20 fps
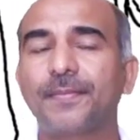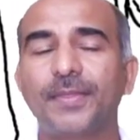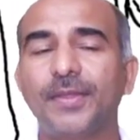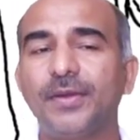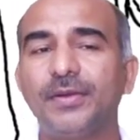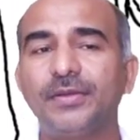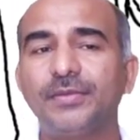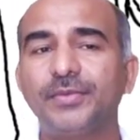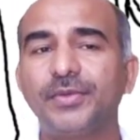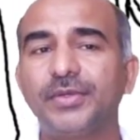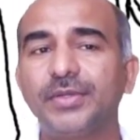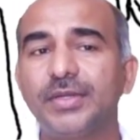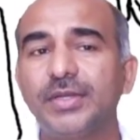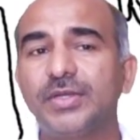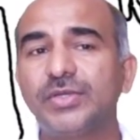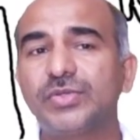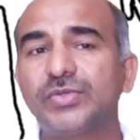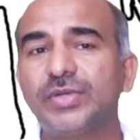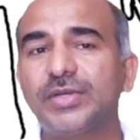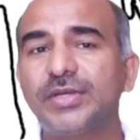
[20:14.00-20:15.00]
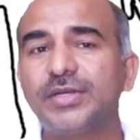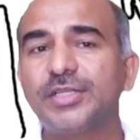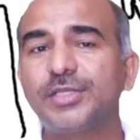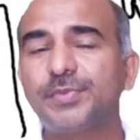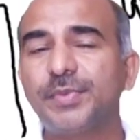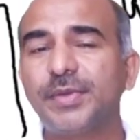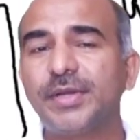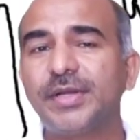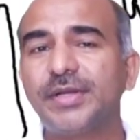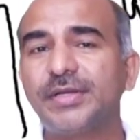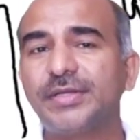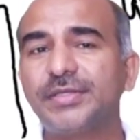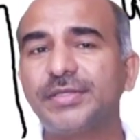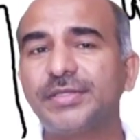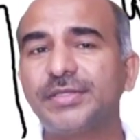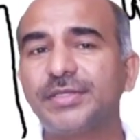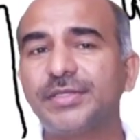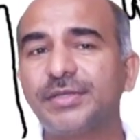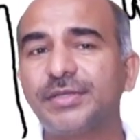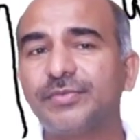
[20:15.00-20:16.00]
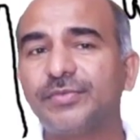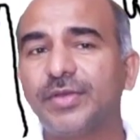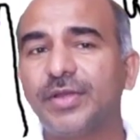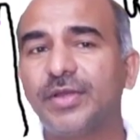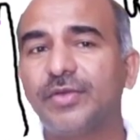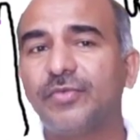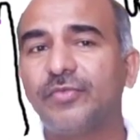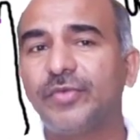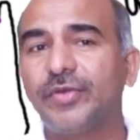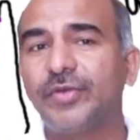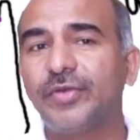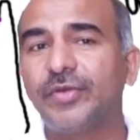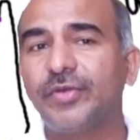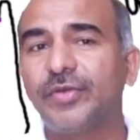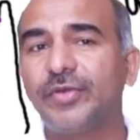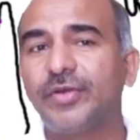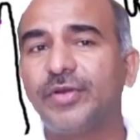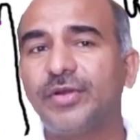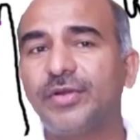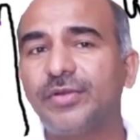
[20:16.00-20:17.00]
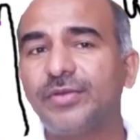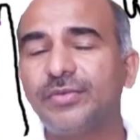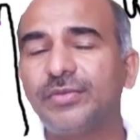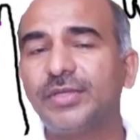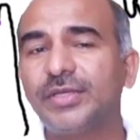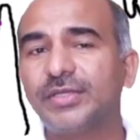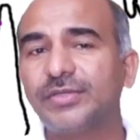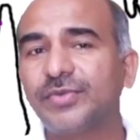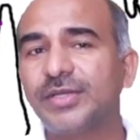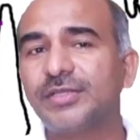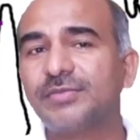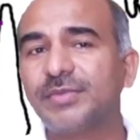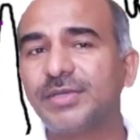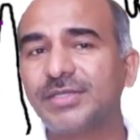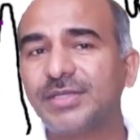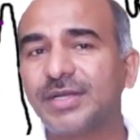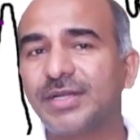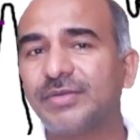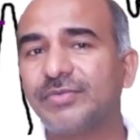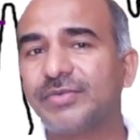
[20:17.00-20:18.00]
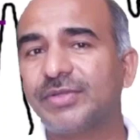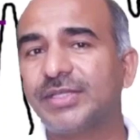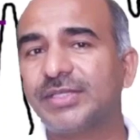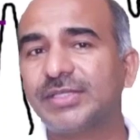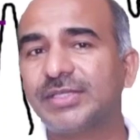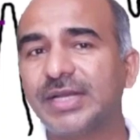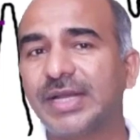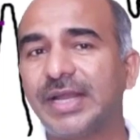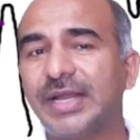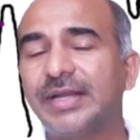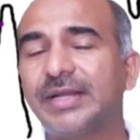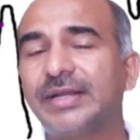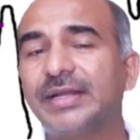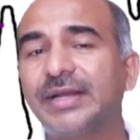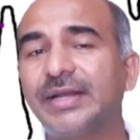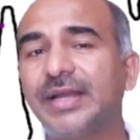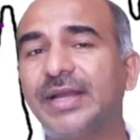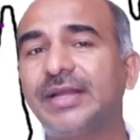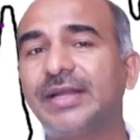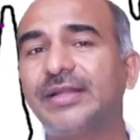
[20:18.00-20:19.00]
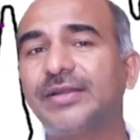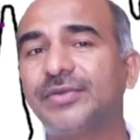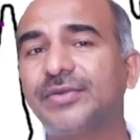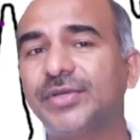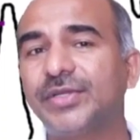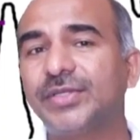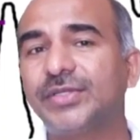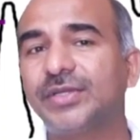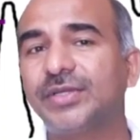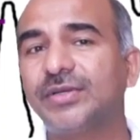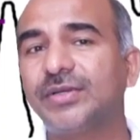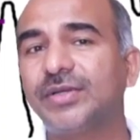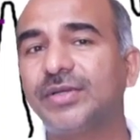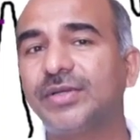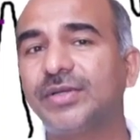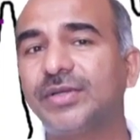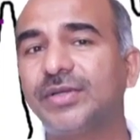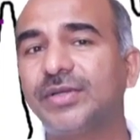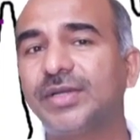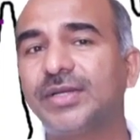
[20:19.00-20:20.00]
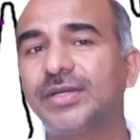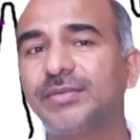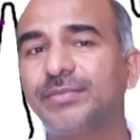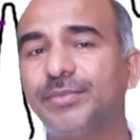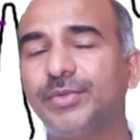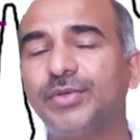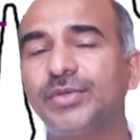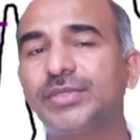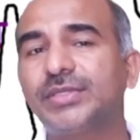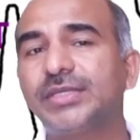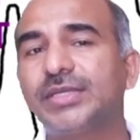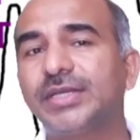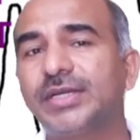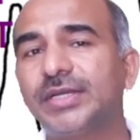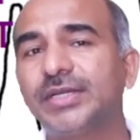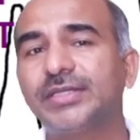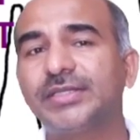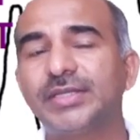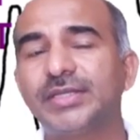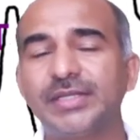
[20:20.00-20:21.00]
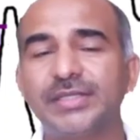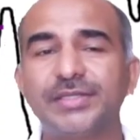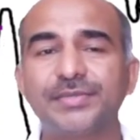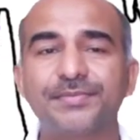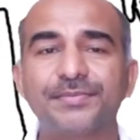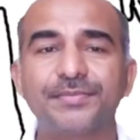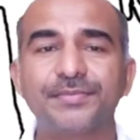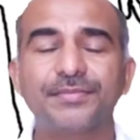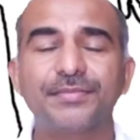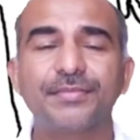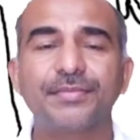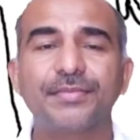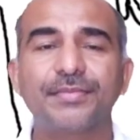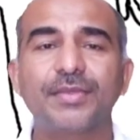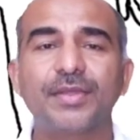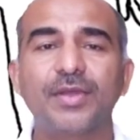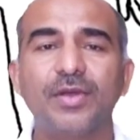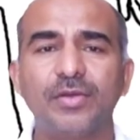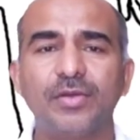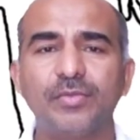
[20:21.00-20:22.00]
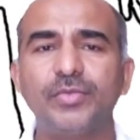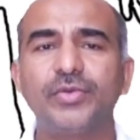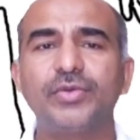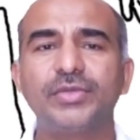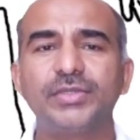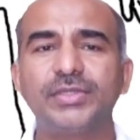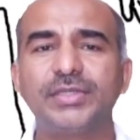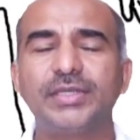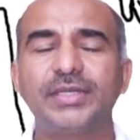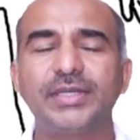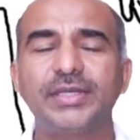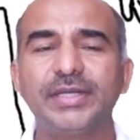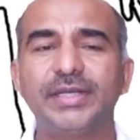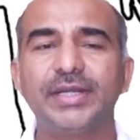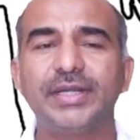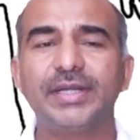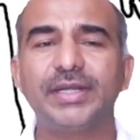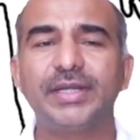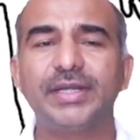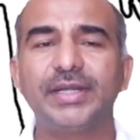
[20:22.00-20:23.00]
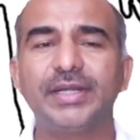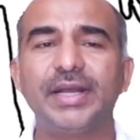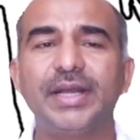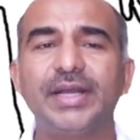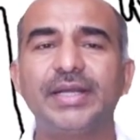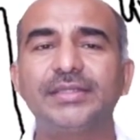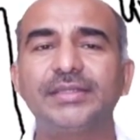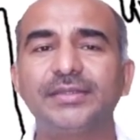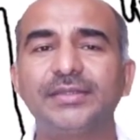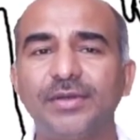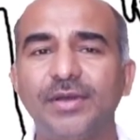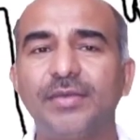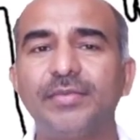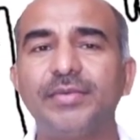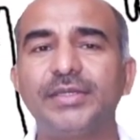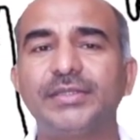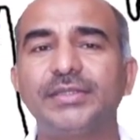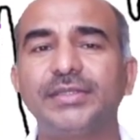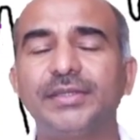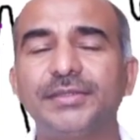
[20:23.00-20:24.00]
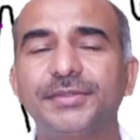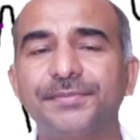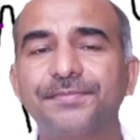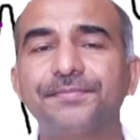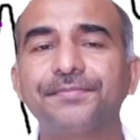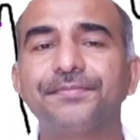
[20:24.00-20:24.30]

Got the point? So in respiratory system, we got two things. One is muscle and one is gland. Gland are unicellular mucus secreting cells or mucus secreting glands, goblet cells.